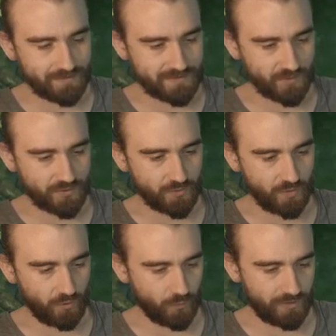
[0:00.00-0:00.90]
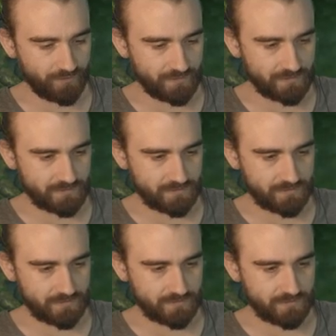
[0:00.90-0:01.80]
turn to Lawn Wealth.
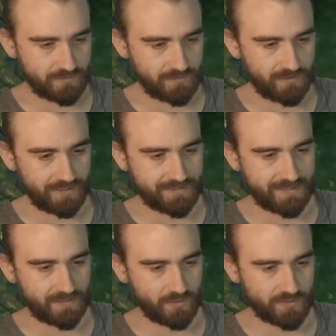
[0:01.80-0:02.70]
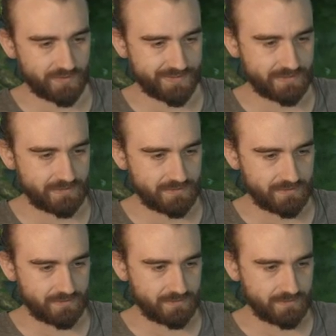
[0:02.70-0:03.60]
Like that a lot also.
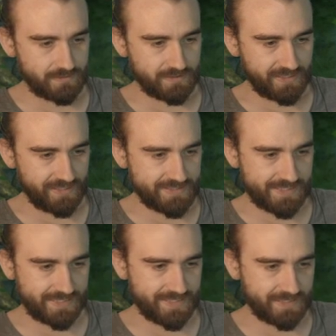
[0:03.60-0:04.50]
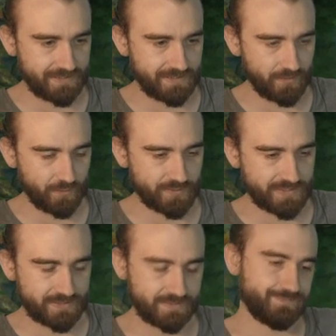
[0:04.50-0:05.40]
And it's attacking now, no it
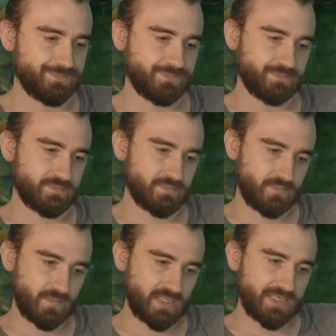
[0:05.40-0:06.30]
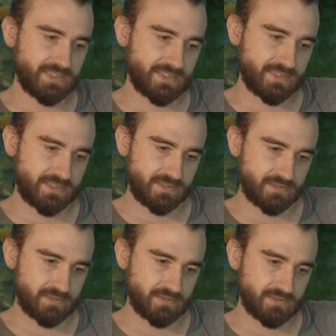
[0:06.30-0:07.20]
can't. It's...
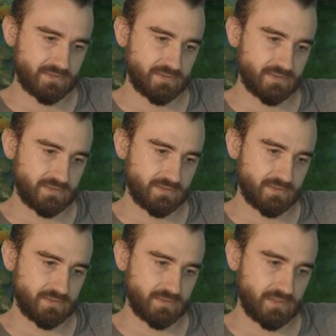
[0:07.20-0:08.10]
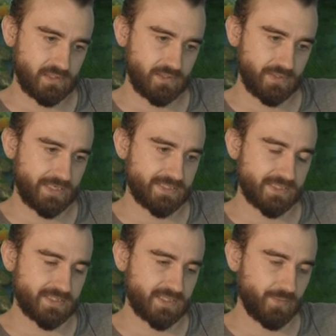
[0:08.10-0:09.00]
Uh, yeah, it's
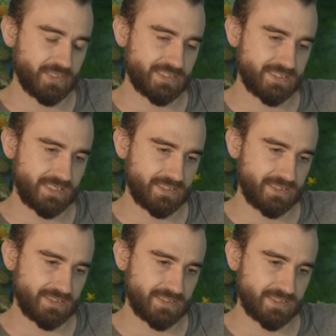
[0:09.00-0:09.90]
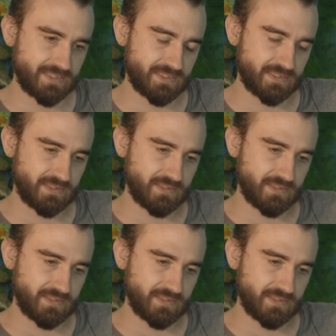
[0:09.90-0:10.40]
a summoning sickness.